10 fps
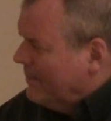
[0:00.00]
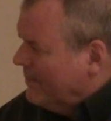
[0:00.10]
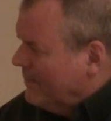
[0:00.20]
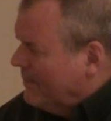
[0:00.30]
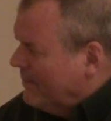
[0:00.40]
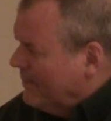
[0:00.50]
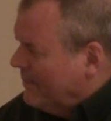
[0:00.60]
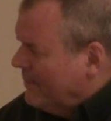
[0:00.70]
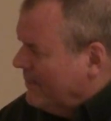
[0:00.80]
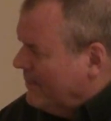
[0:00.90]

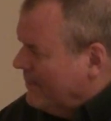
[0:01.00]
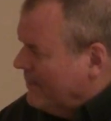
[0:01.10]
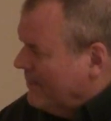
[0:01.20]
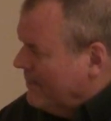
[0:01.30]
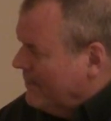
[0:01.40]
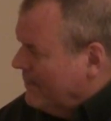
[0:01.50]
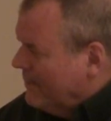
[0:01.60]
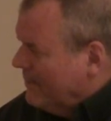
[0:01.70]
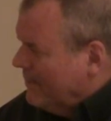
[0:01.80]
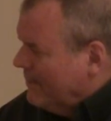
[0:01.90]

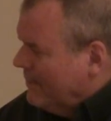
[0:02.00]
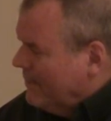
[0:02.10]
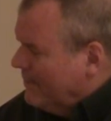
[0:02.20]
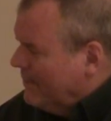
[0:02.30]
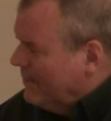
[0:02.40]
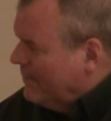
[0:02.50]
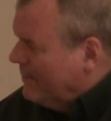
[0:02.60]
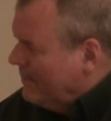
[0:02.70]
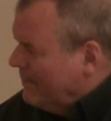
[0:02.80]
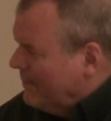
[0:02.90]

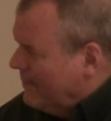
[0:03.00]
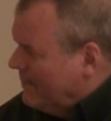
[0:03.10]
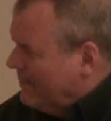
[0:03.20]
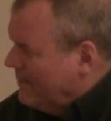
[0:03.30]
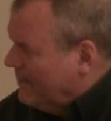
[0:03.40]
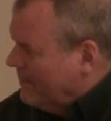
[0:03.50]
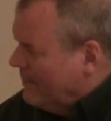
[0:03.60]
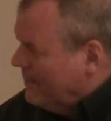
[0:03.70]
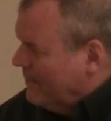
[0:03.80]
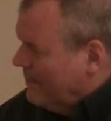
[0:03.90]

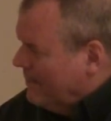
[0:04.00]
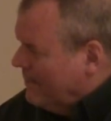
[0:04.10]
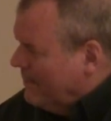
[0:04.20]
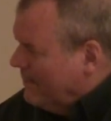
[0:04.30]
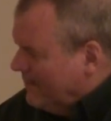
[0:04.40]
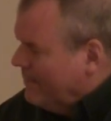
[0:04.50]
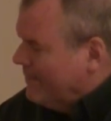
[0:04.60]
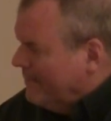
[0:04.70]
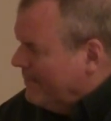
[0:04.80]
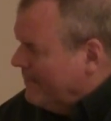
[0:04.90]

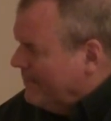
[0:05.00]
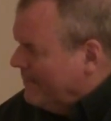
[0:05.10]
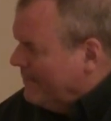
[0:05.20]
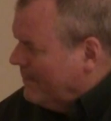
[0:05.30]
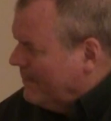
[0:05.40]
[no speech]